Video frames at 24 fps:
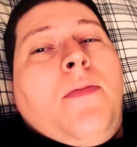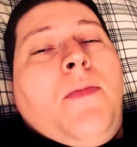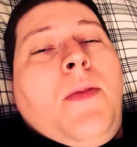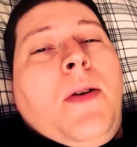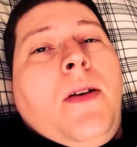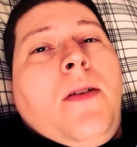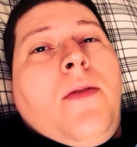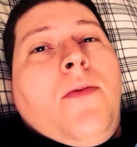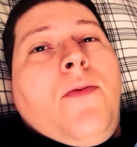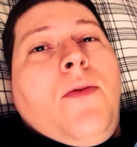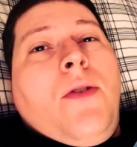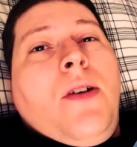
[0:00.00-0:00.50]

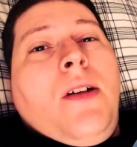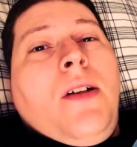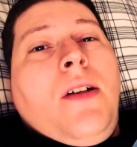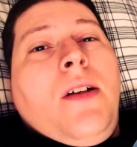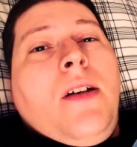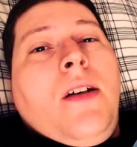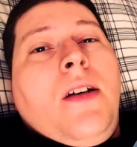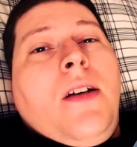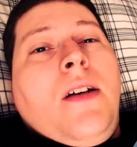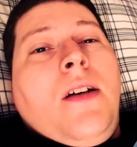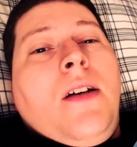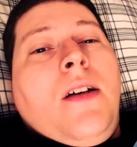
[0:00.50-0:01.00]
that's
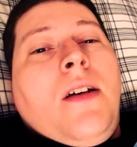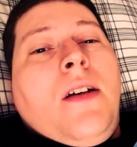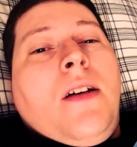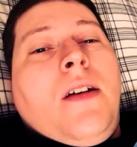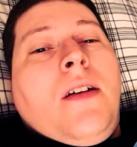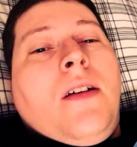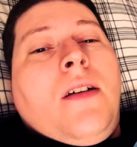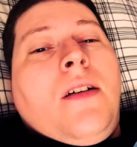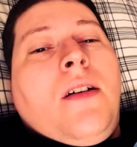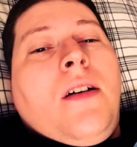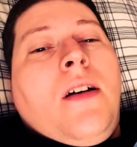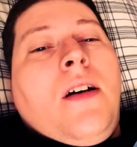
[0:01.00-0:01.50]
been
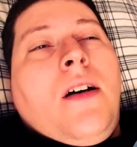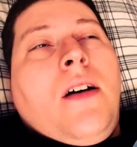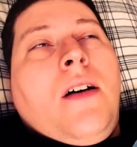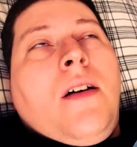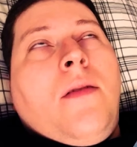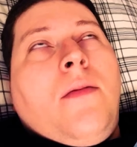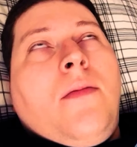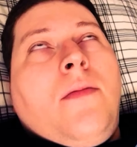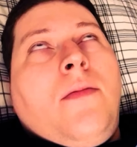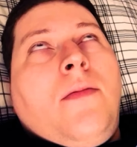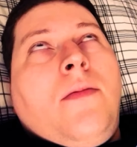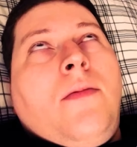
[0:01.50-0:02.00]
really,
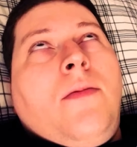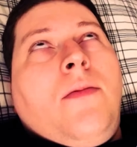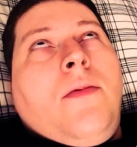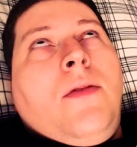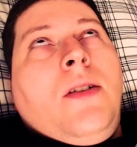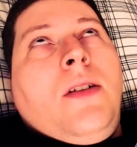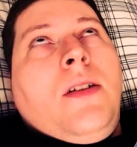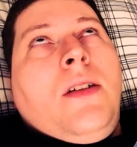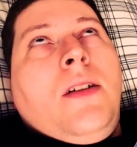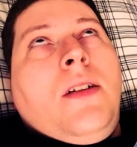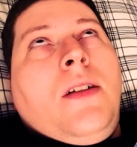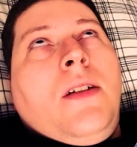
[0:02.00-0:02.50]

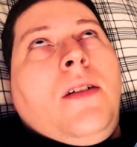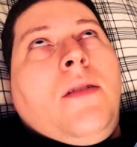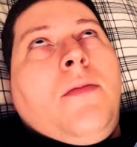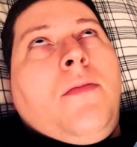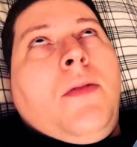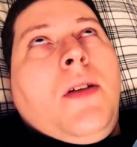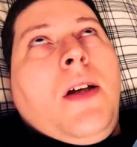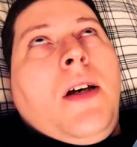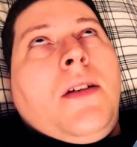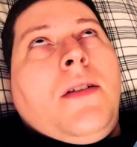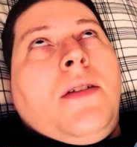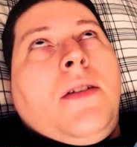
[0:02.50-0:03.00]

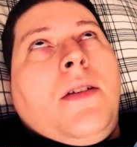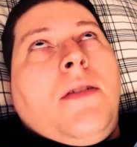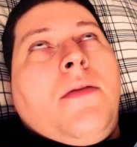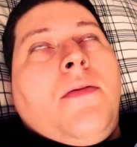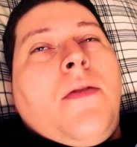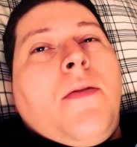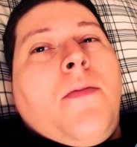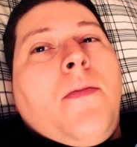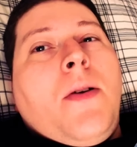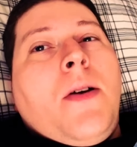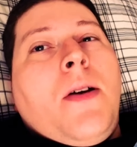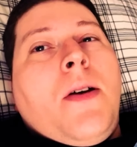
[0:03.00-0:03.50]
really a
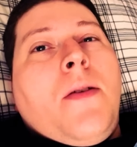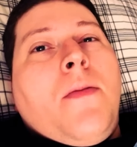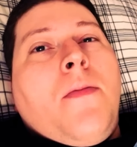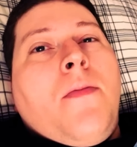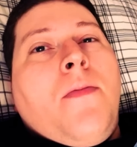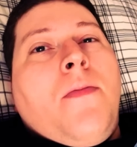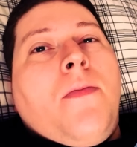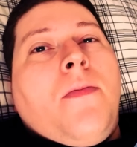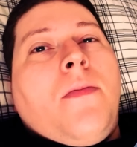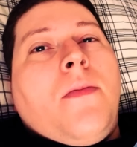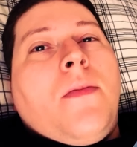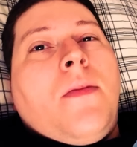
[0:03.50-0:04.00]
blessing for
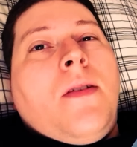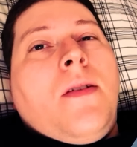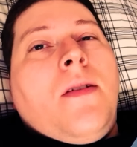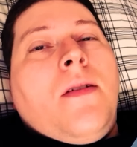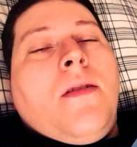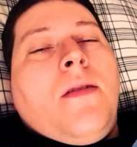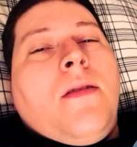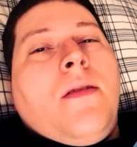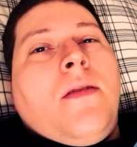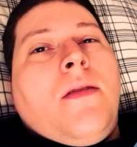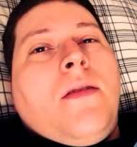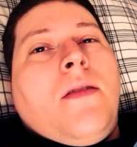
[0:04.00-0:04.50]
me
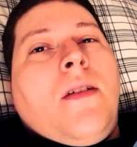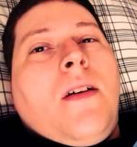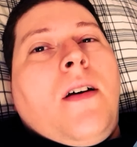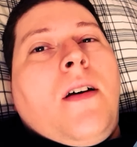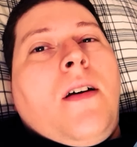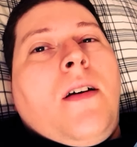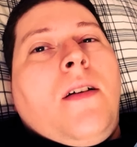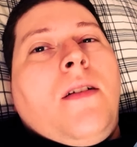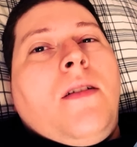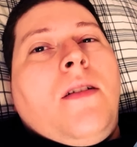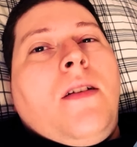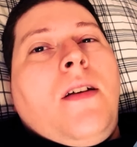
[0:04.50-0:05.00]

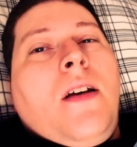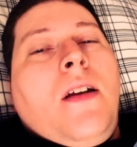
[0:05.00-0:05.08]
is